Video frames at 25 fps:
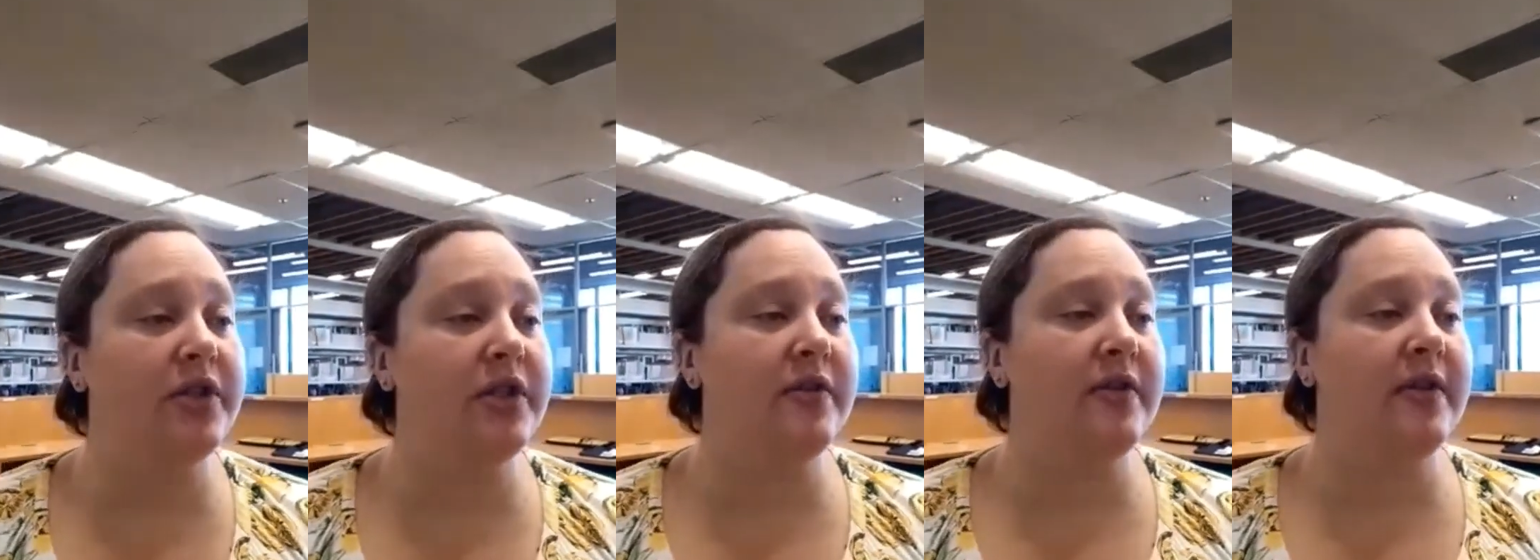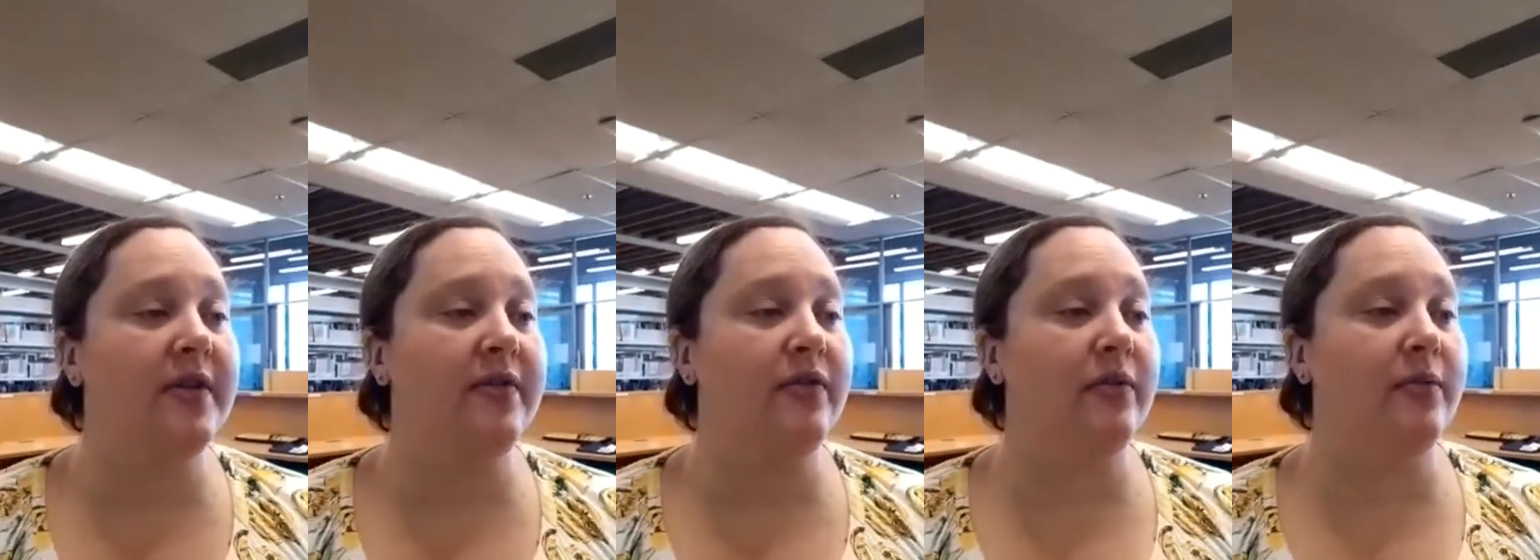
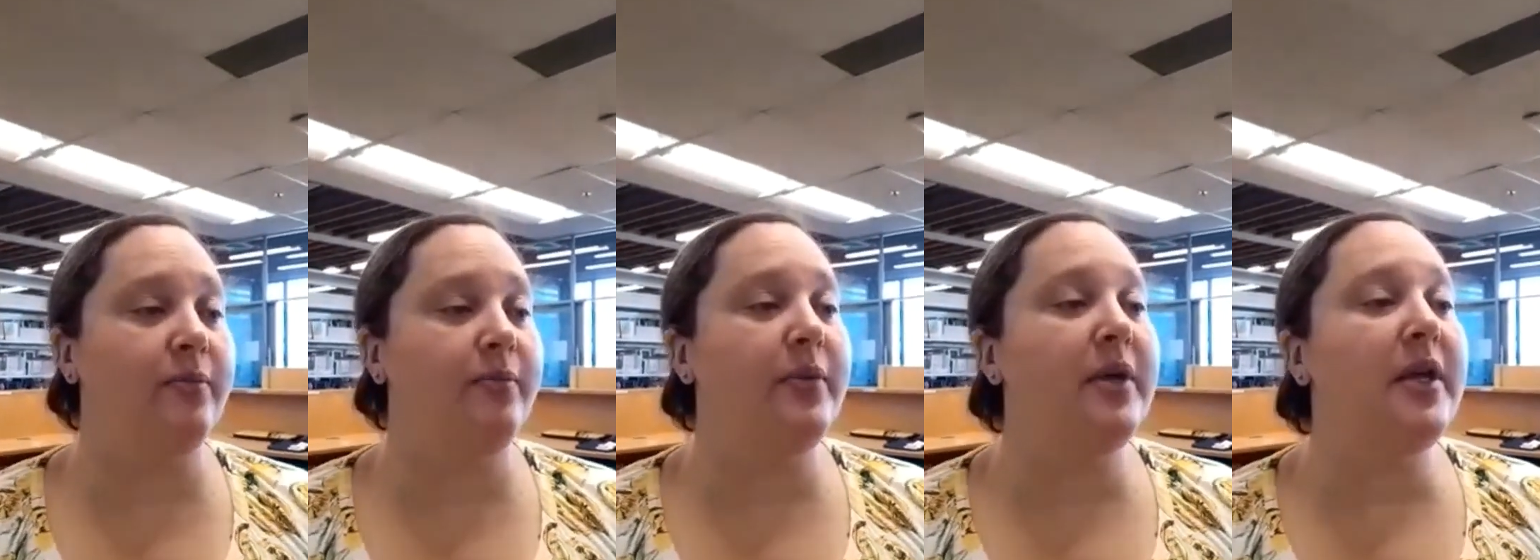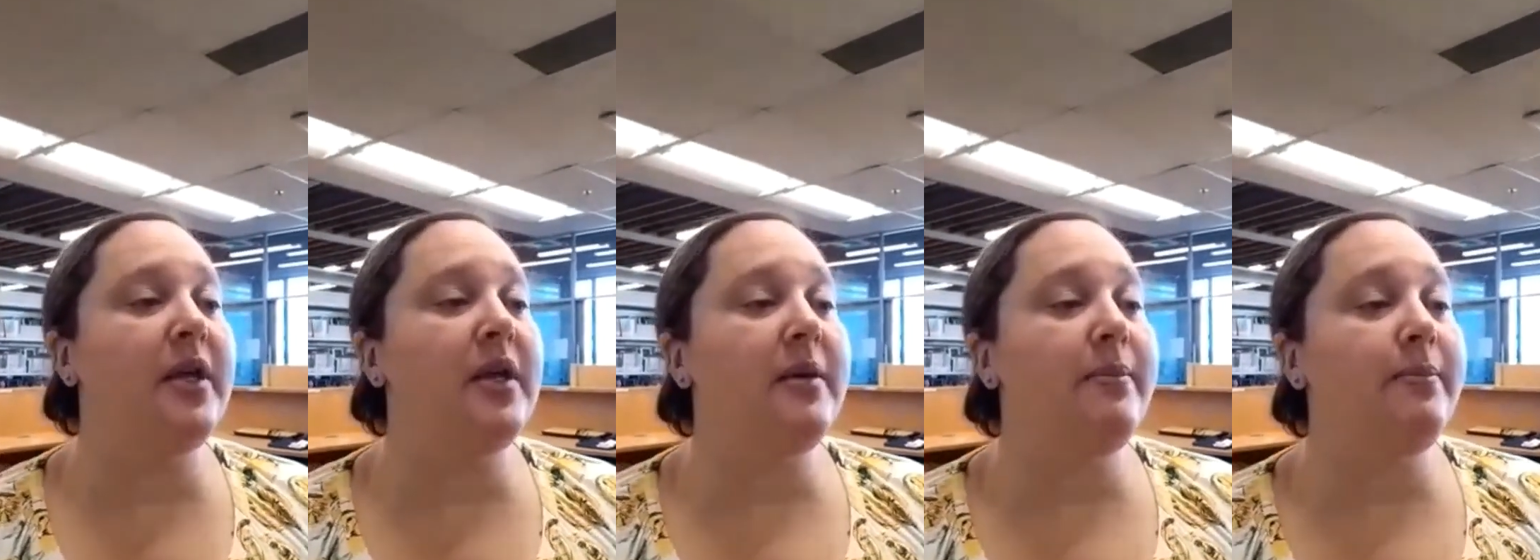of different
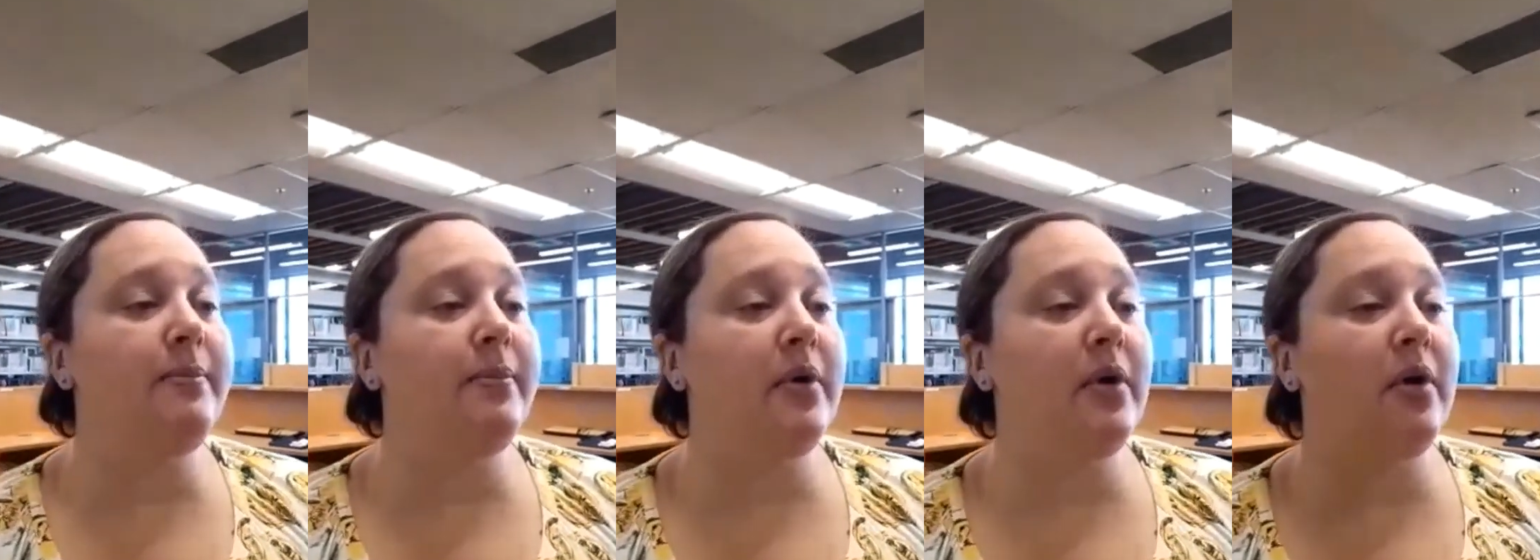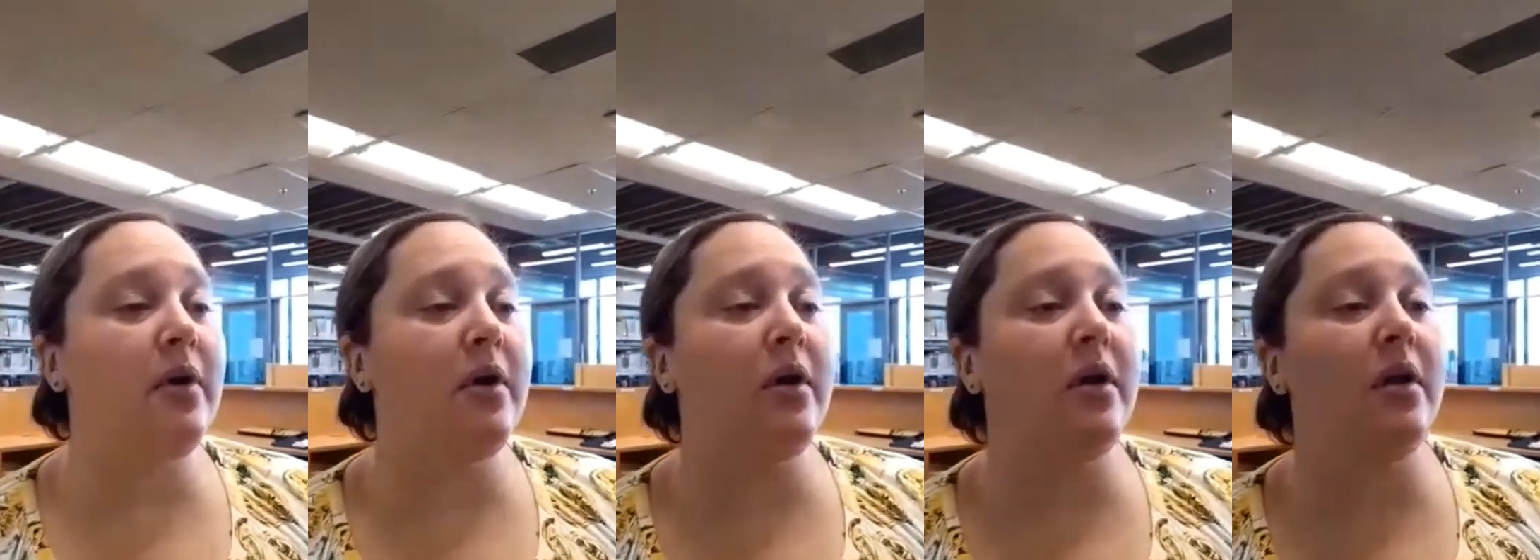
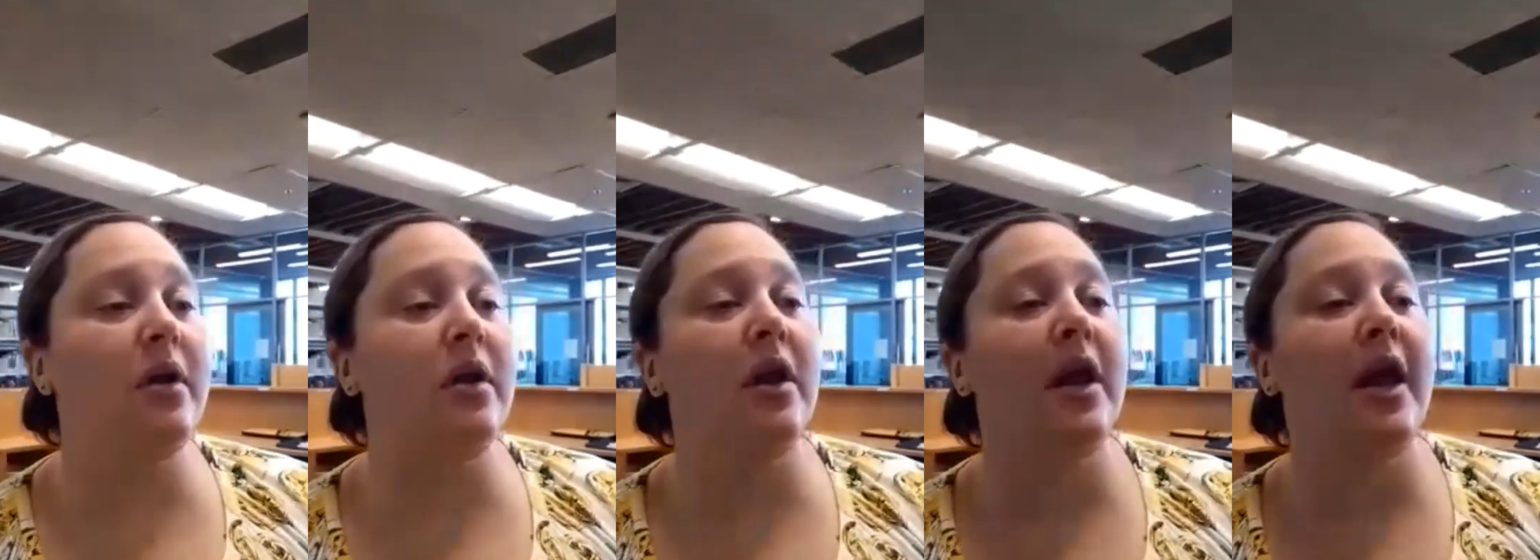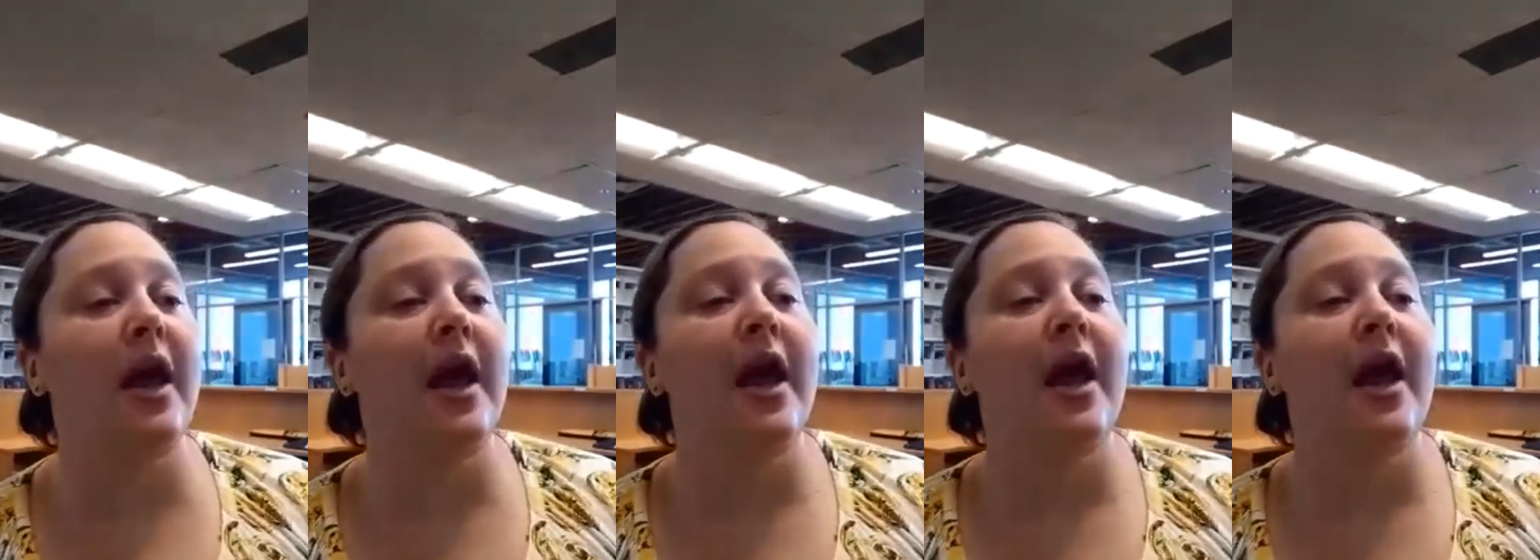people.